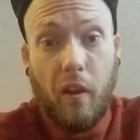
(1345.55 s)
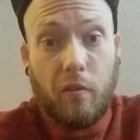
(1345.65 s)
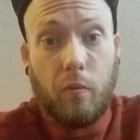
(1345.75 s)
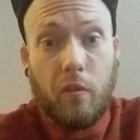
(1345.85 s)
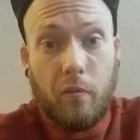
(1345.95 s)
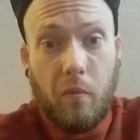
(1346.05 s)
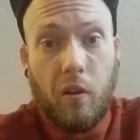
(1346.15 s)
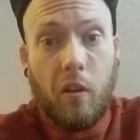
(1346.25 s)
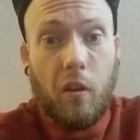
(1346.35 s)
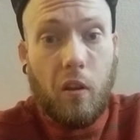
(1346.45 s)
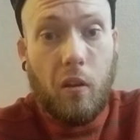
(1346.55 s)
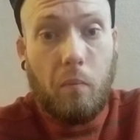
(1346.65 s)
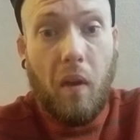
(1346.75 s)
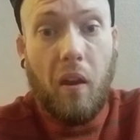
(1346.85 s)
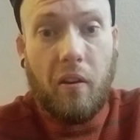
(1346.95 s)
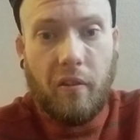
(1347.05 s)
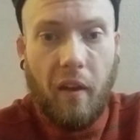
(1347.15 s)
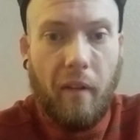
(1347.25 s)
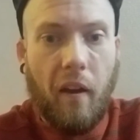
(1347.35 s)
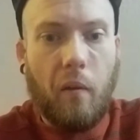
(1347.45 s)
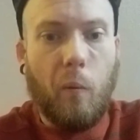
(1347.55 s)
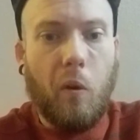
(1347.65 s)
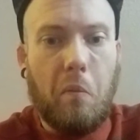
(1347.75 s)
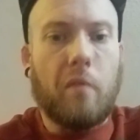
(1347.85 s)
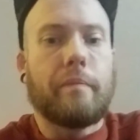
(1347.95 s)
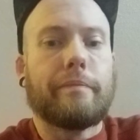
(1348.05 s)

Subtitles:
with as many men as I've had women.